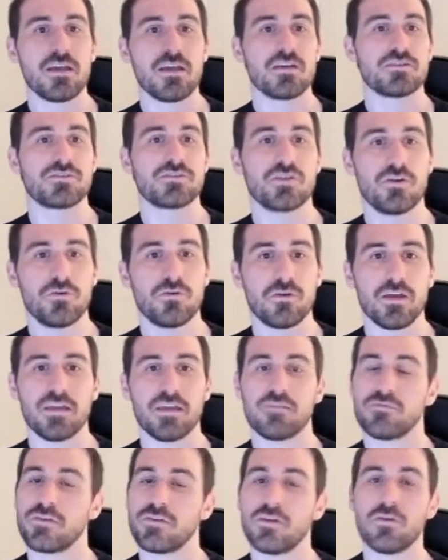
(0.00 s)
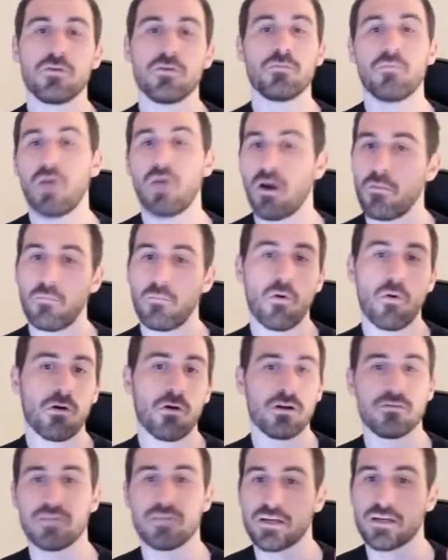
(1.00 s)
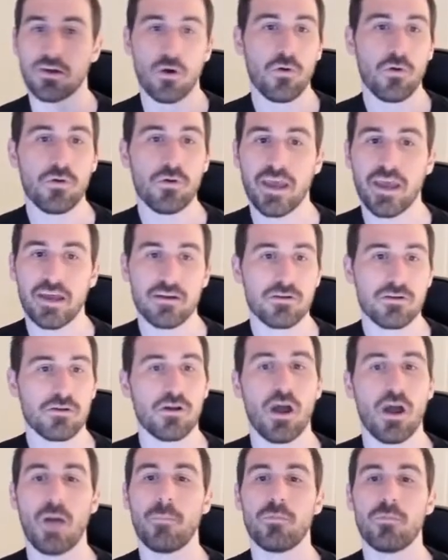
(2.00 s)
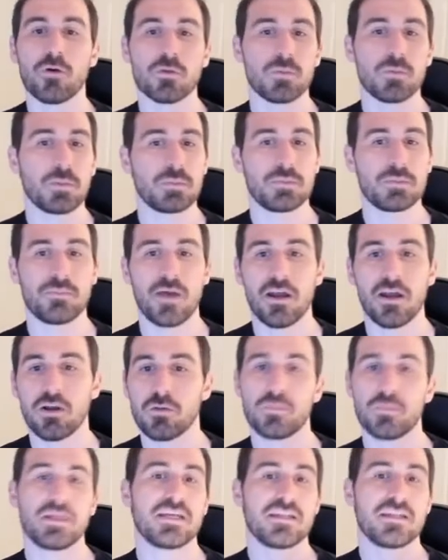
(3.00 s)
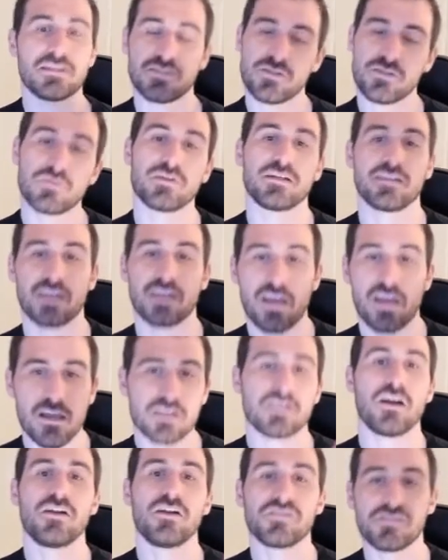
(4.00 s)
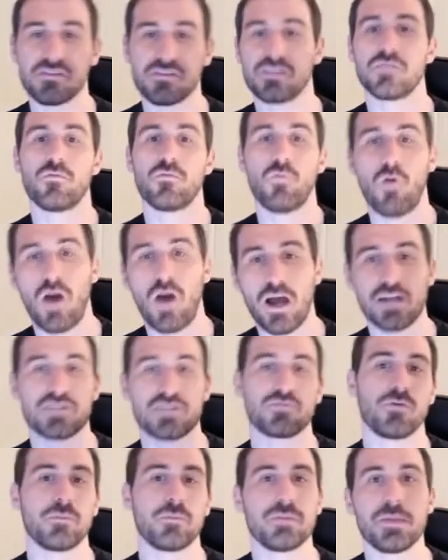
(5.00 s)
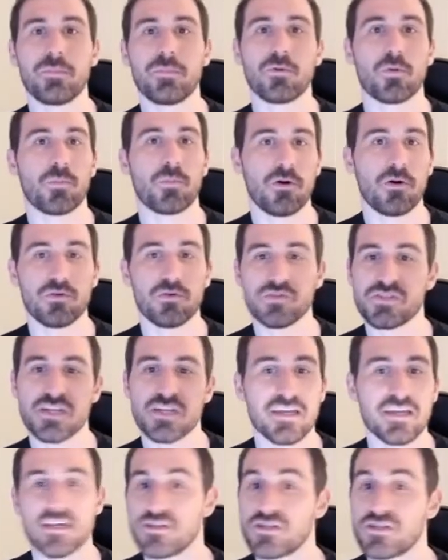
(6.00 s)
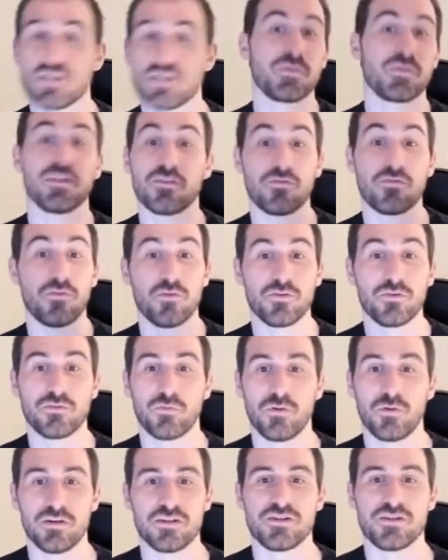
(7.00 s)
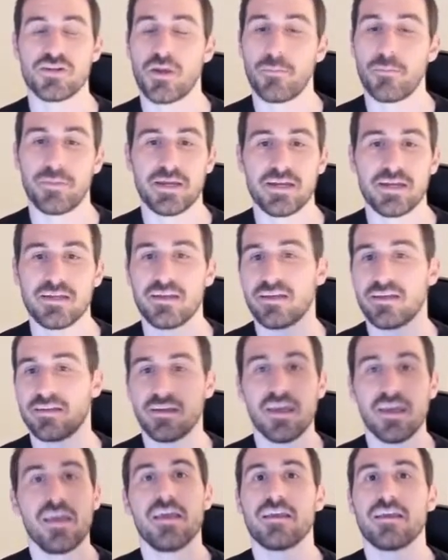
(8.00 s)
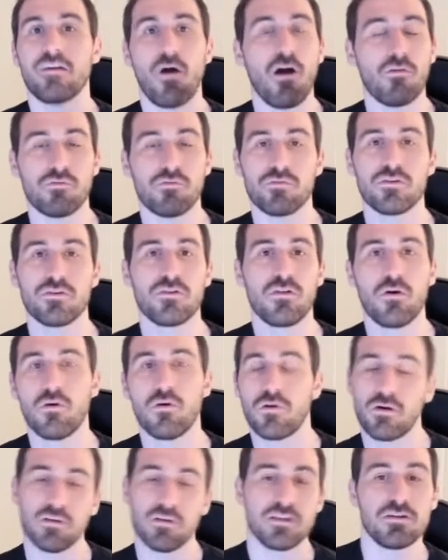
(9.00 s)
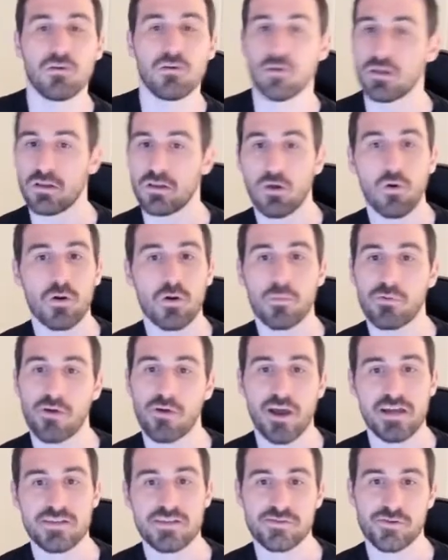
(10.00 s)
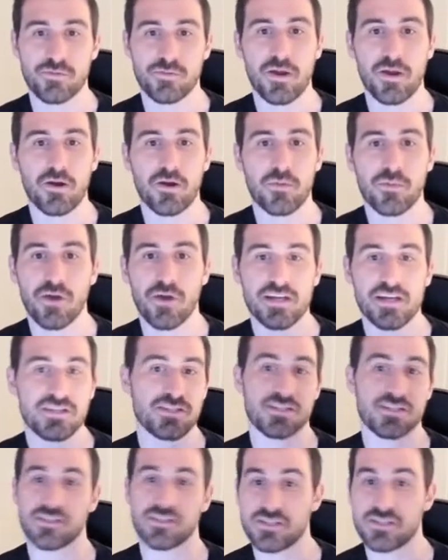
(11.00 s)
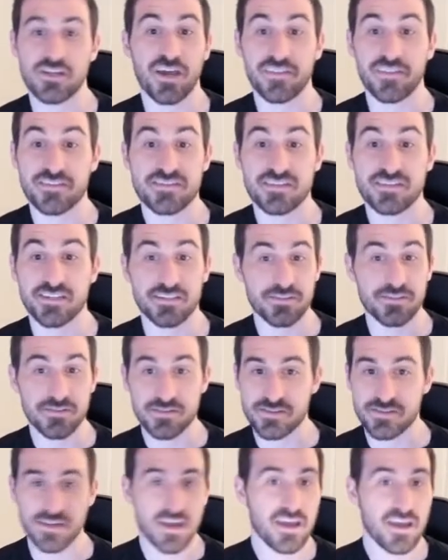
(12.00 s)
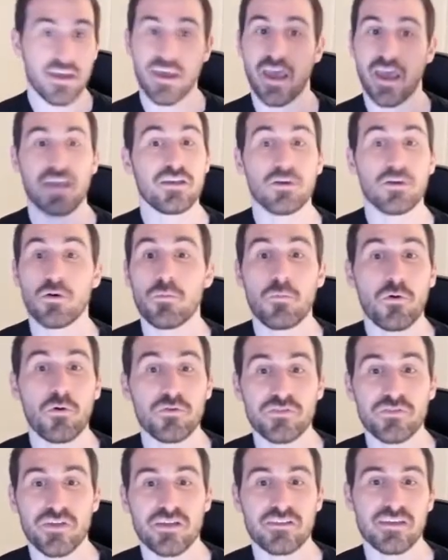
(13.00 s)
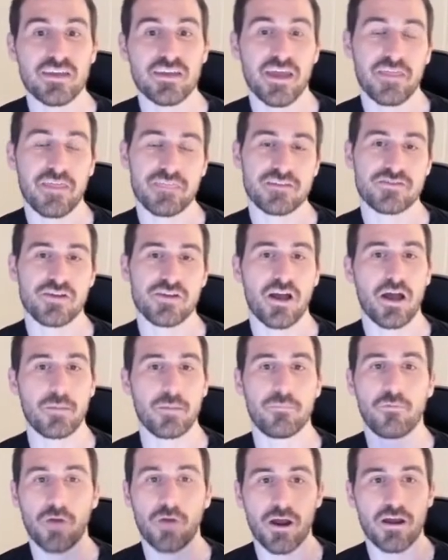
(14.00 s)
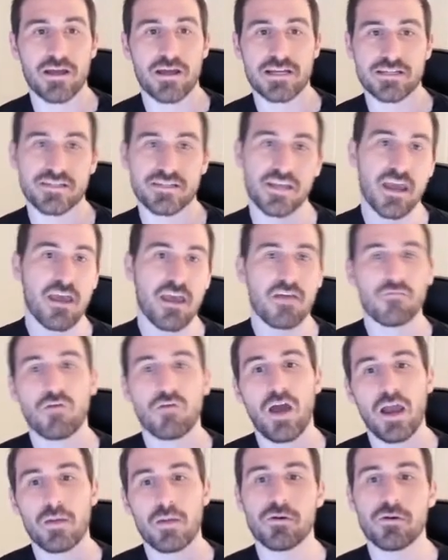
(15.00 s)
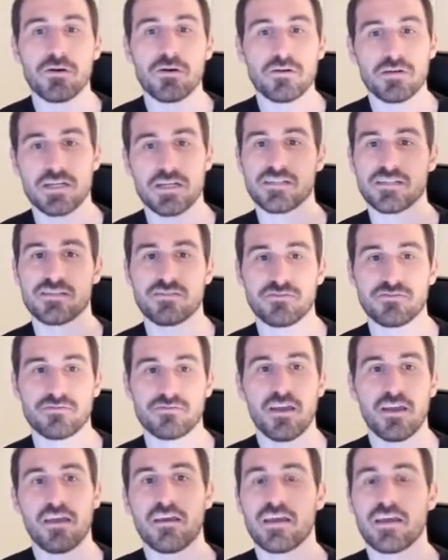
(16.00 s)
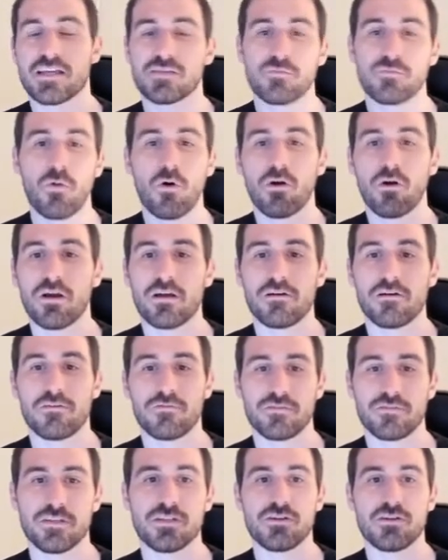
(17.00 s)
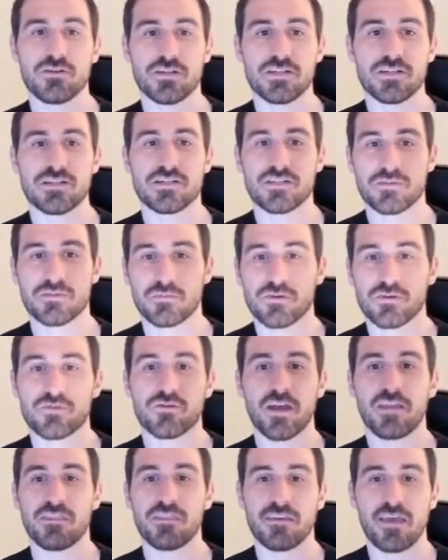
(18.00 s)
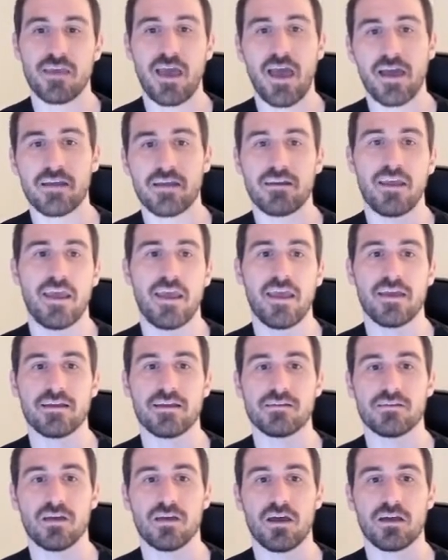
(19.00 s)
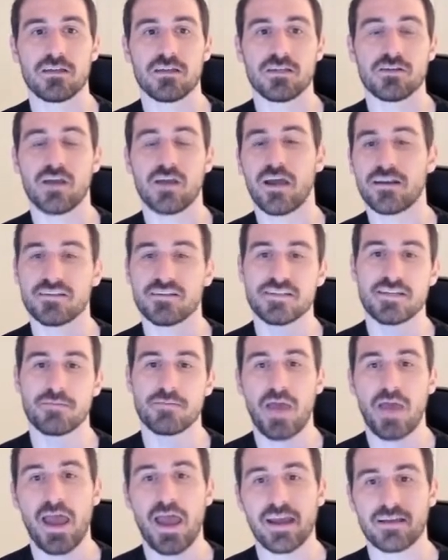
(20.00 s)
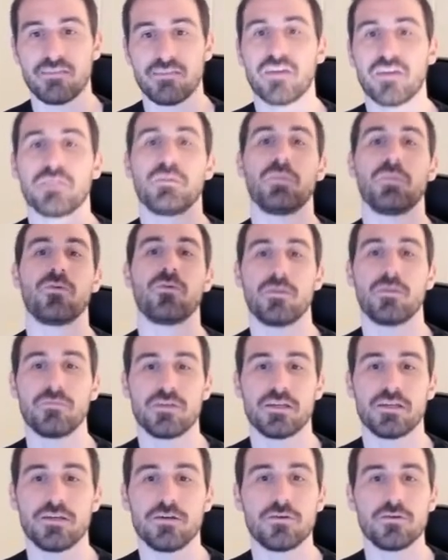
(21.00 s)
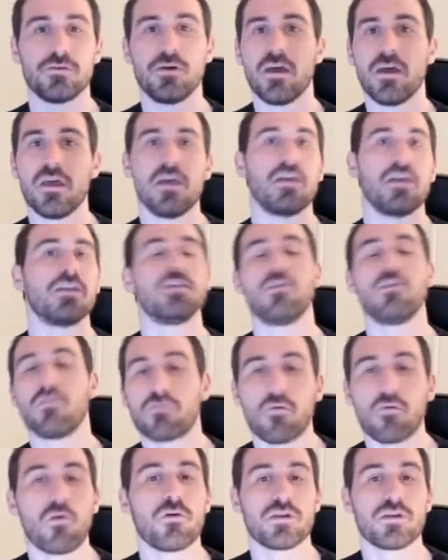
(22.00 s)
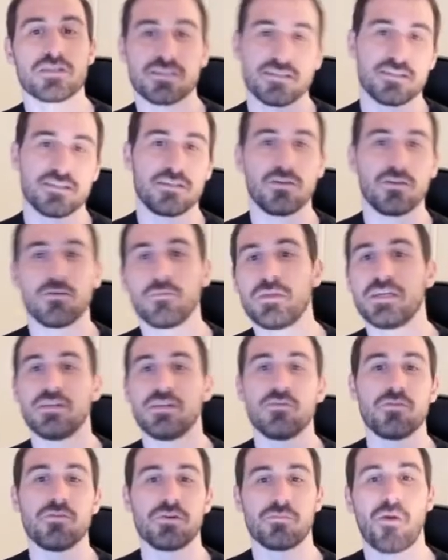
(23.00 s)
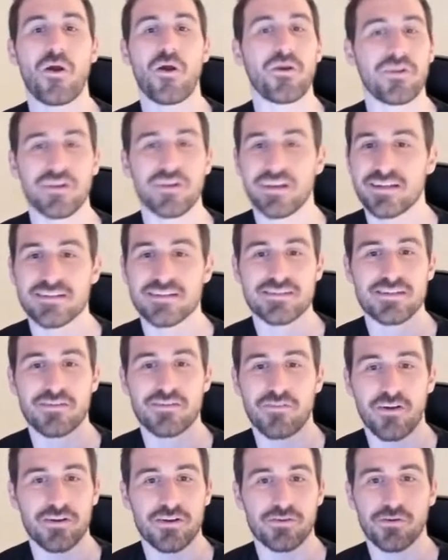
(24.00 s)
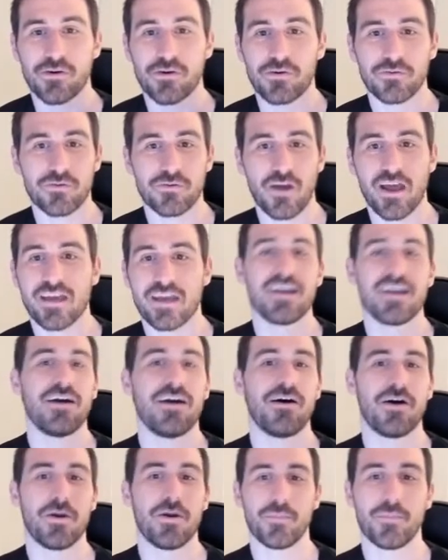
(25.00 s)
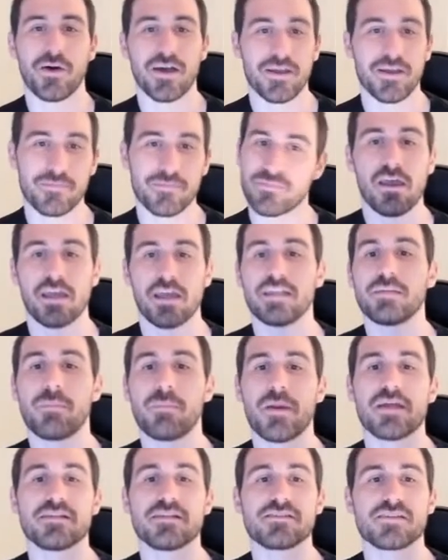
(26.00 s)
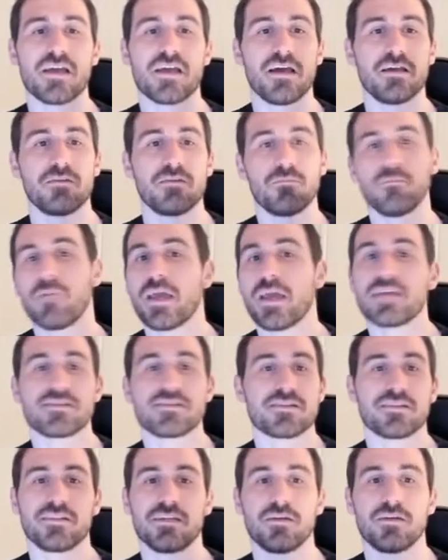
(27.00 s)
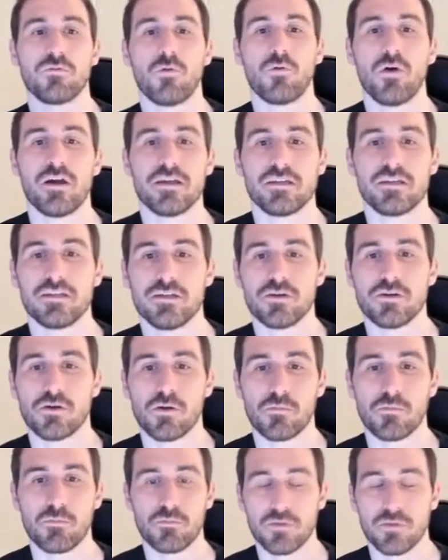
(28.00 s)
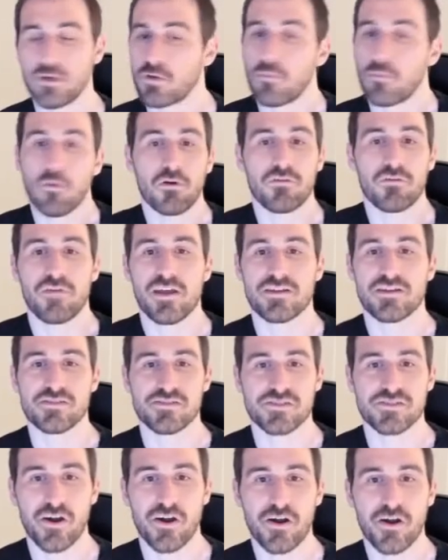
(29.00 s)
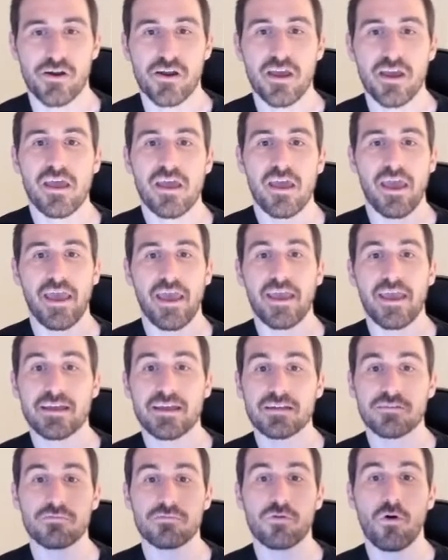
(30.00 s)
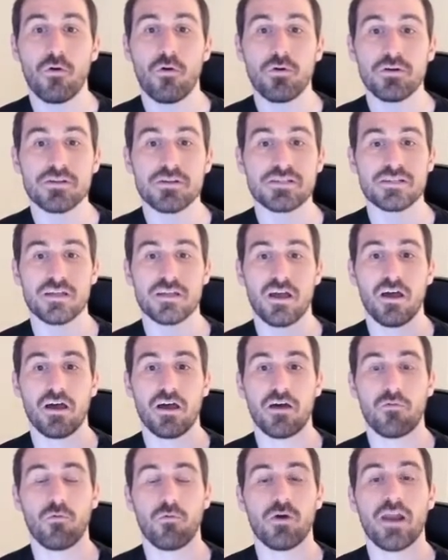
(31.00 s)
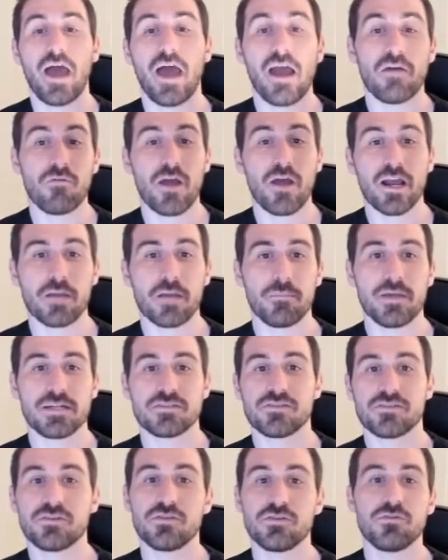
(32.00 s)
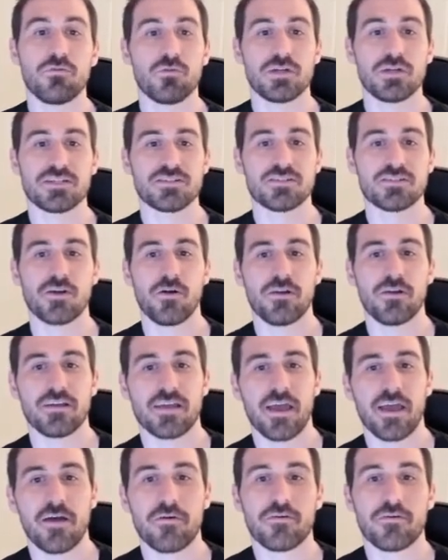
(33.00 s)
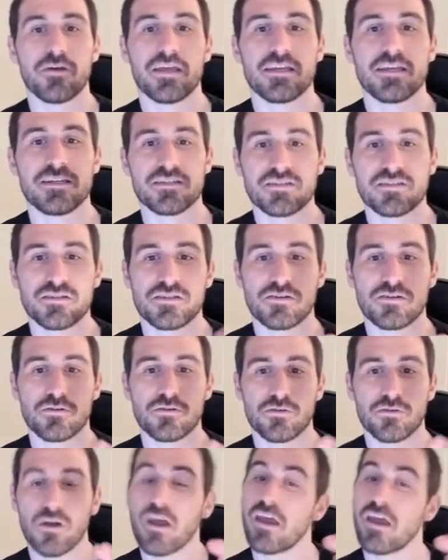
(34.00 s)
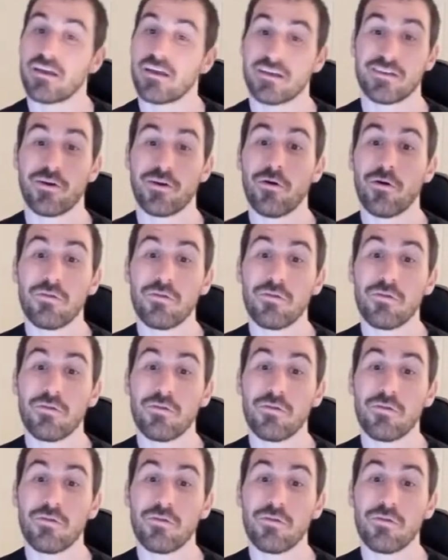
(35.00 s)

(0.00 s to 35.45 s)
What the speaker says: So if you're more of a go-getter, Upwork might be better because you can constantly watch what people are posting and just be the first one to jump in and offer a lower price or a better price just because you got the skills, and you'll most likely get the job. Whereas Fiverr is more of, you just create the ad and you kind of sit back and let people come to you. Of course, you'll be doing marketing and stuff on your own, right? But it depends on basically what your motivations are. And of course, what I recommend too when starting out is to go